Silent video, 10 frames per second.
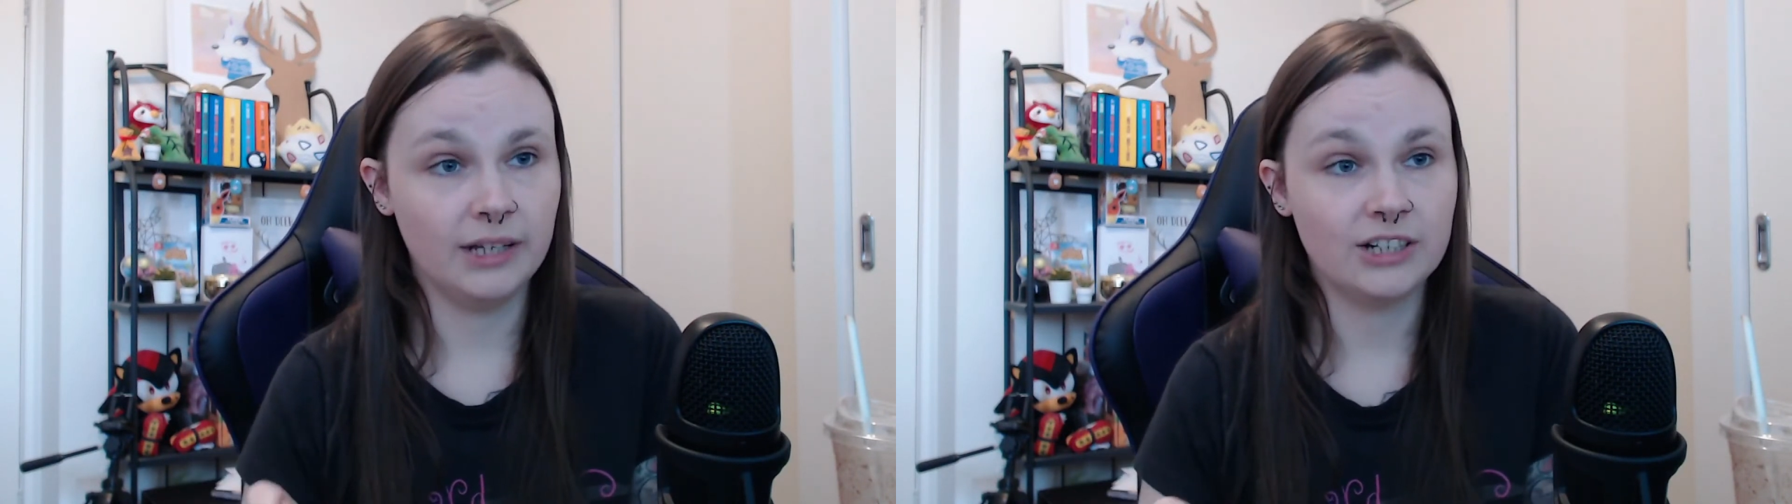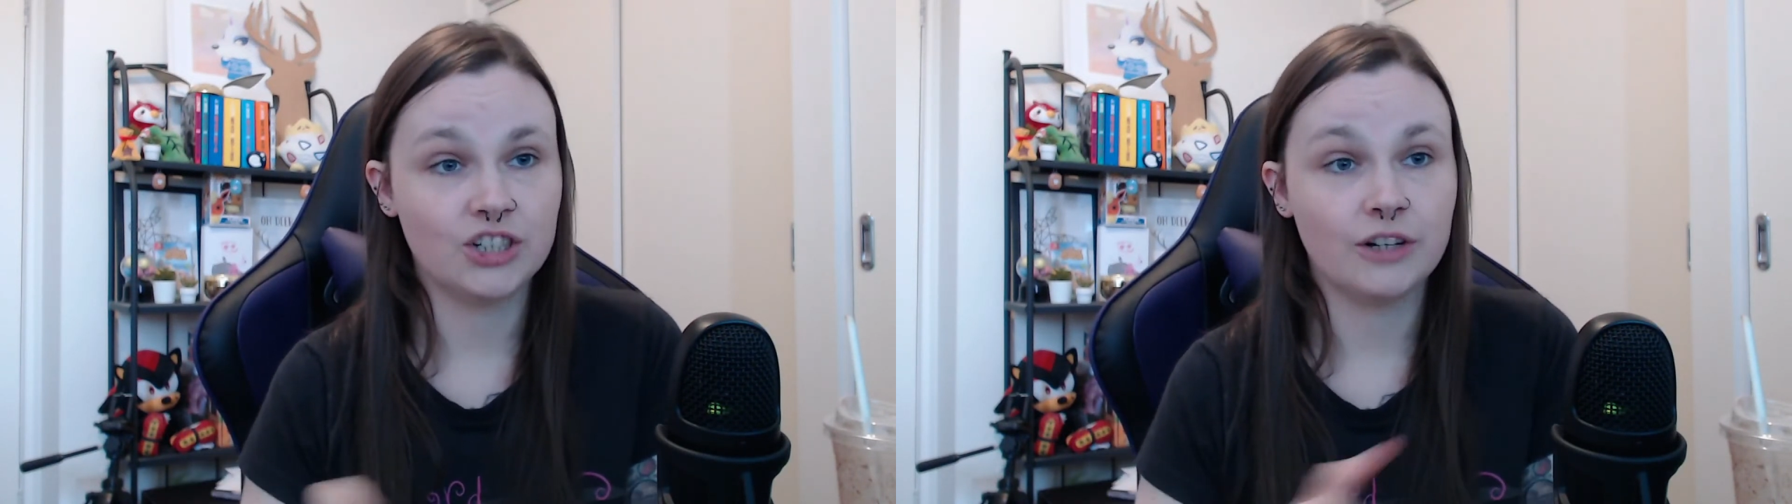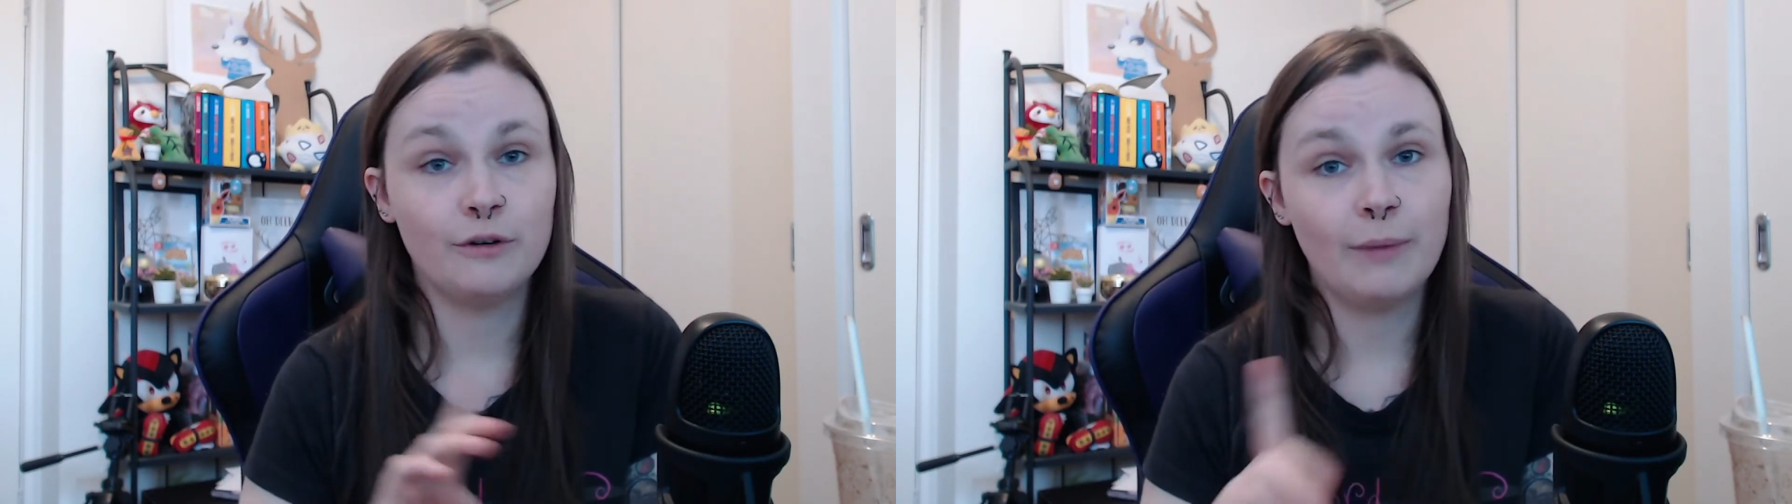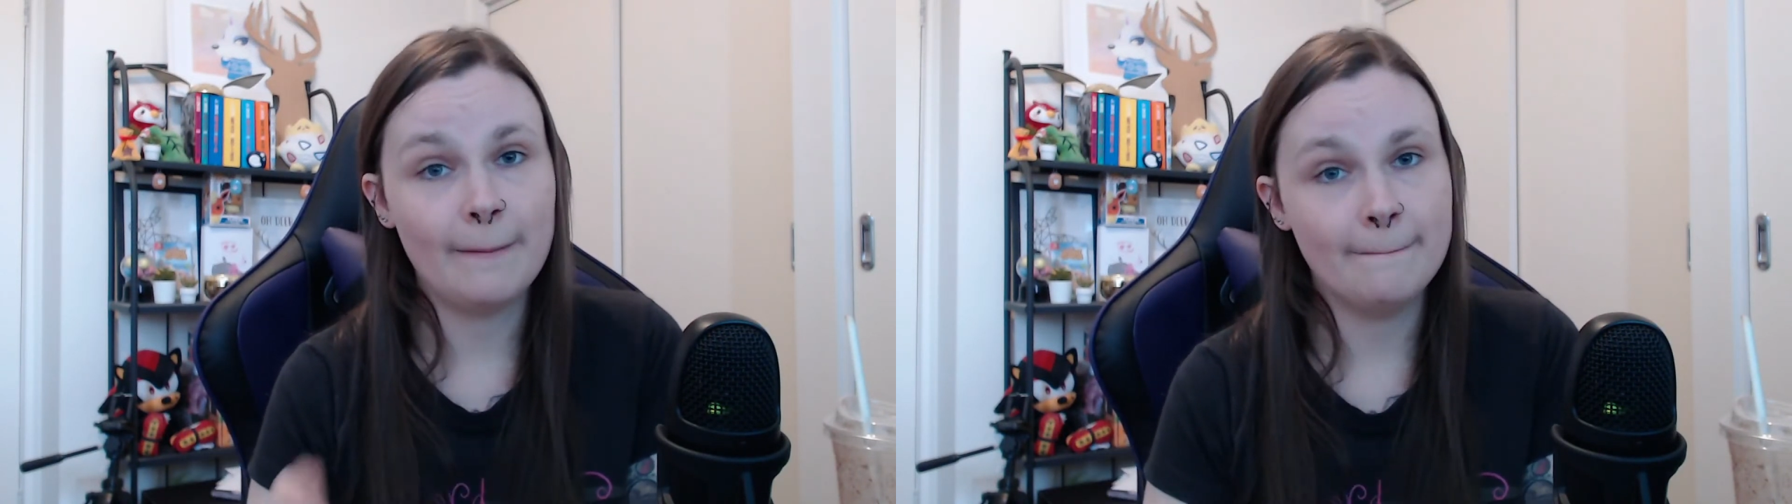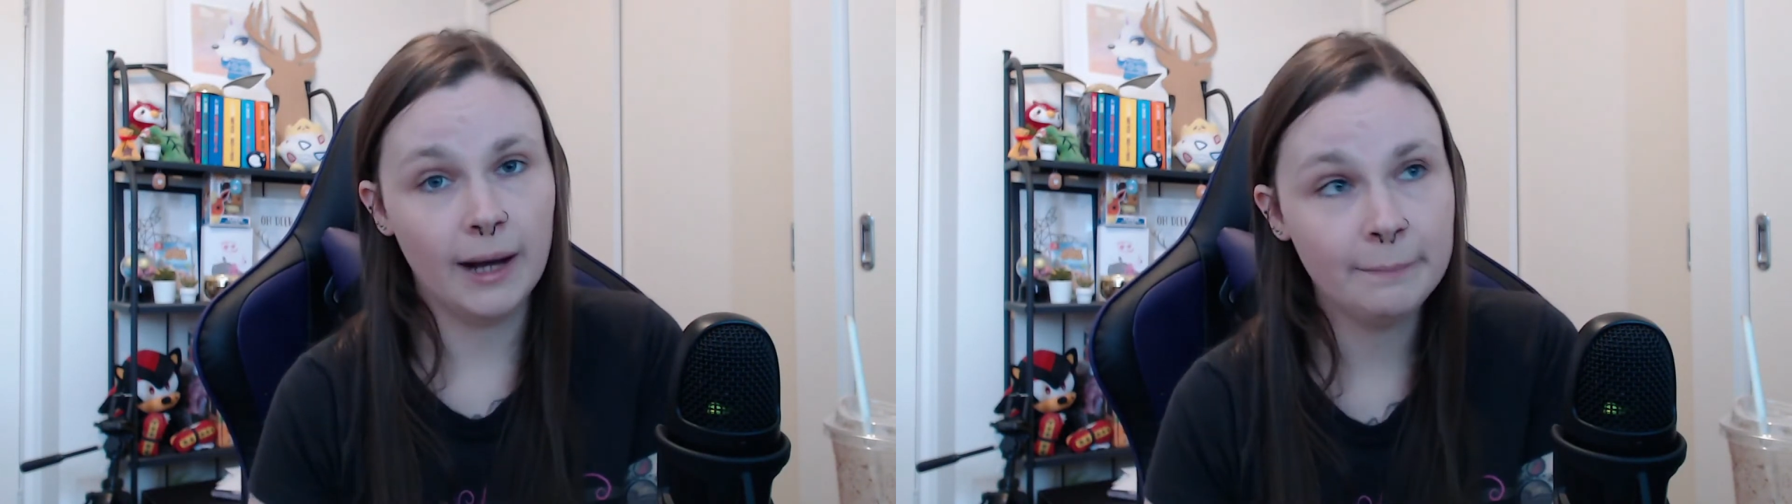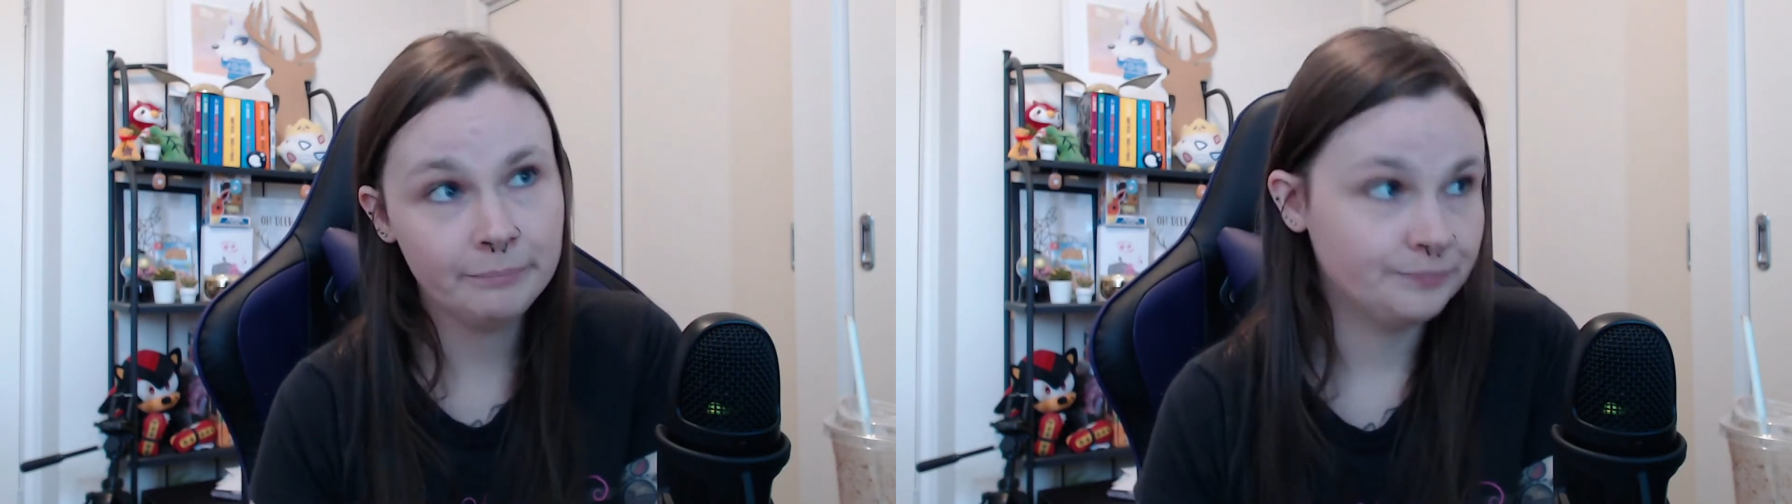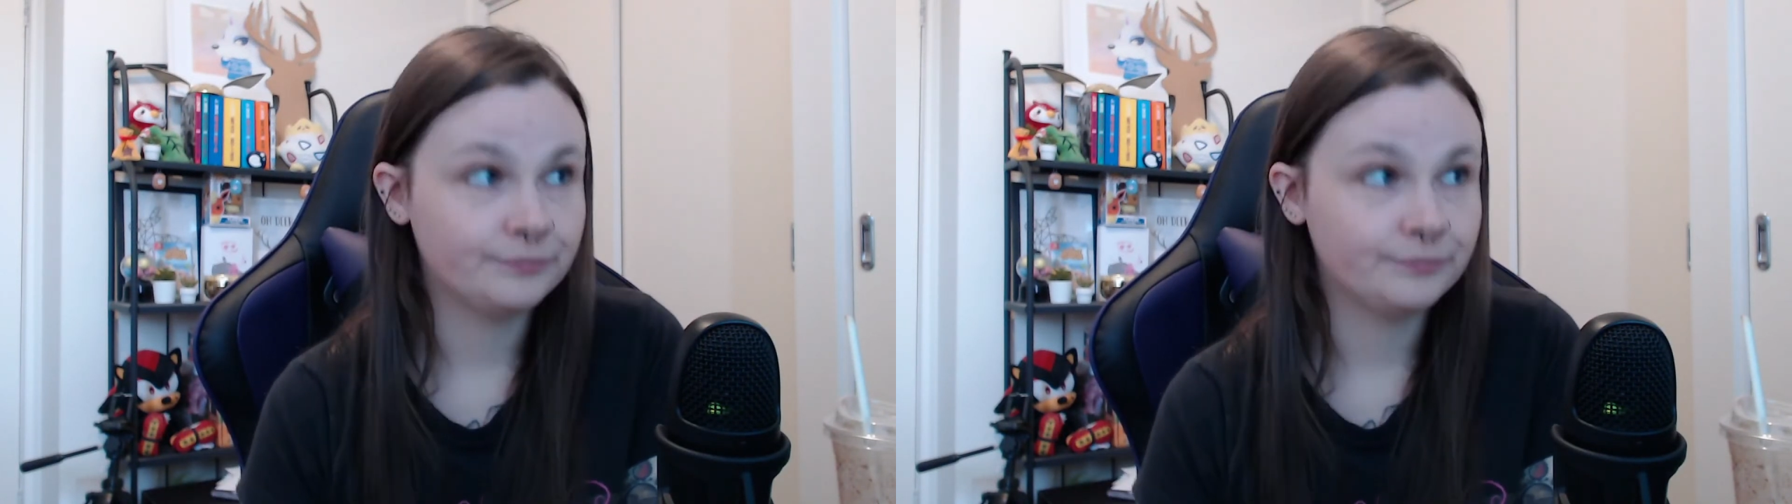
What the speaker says: Lush for my mum,